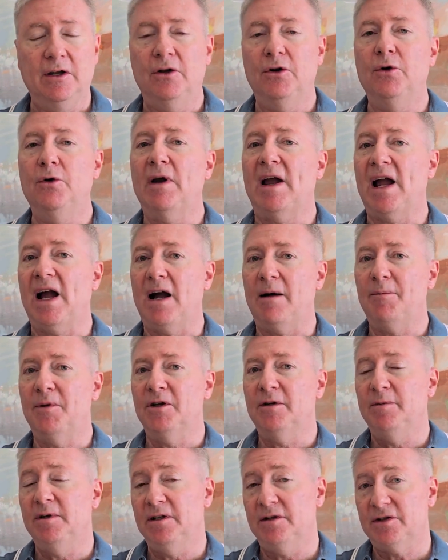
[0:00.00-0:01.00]
who happen
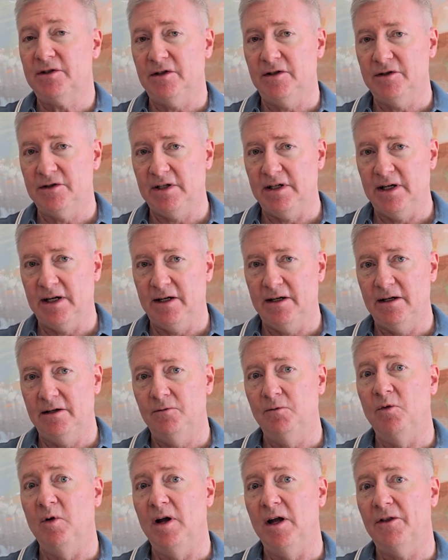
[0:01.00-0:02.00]
to be
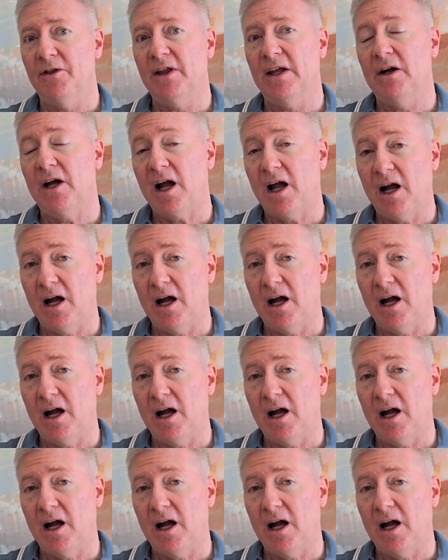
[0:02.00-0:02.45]
associated with